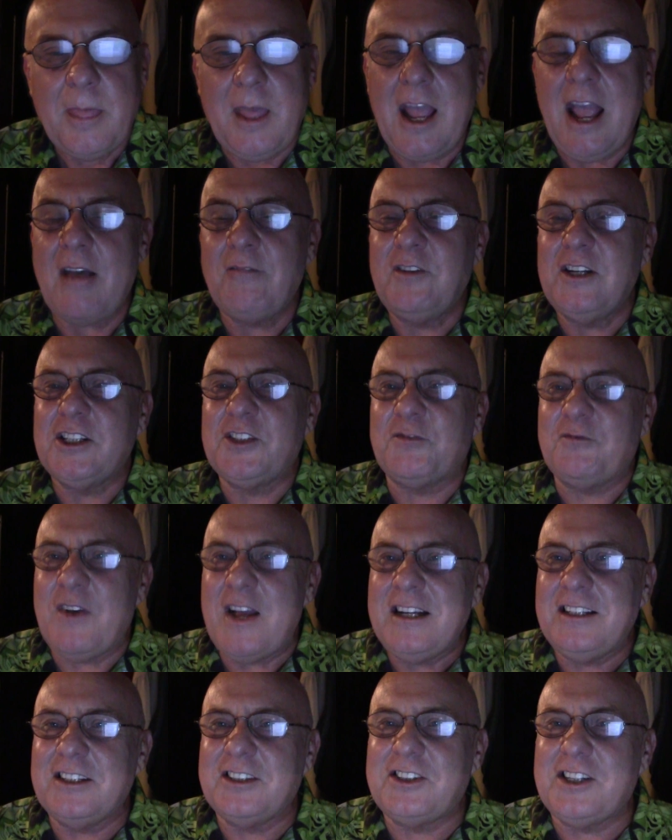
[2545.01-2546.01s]
have these
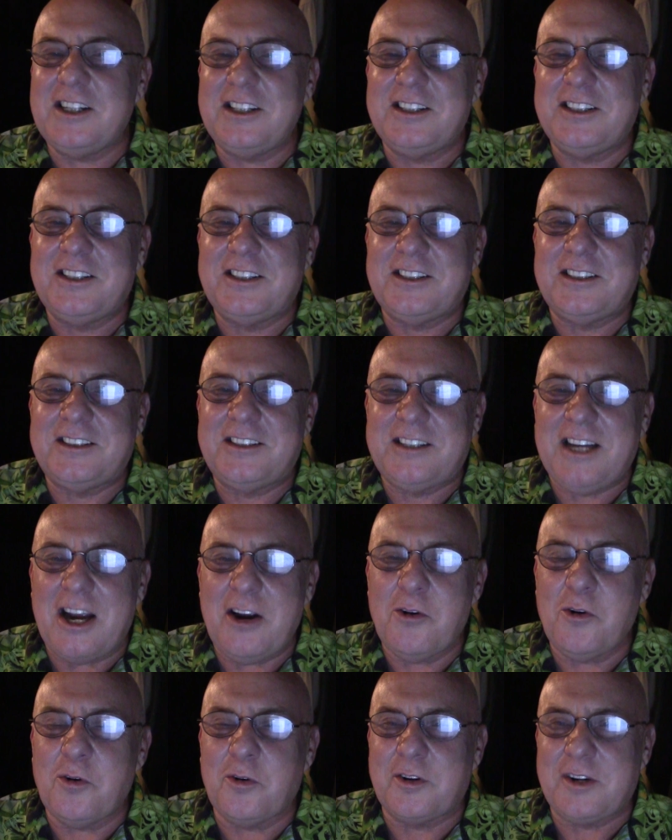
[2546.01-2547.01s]
fantasy terror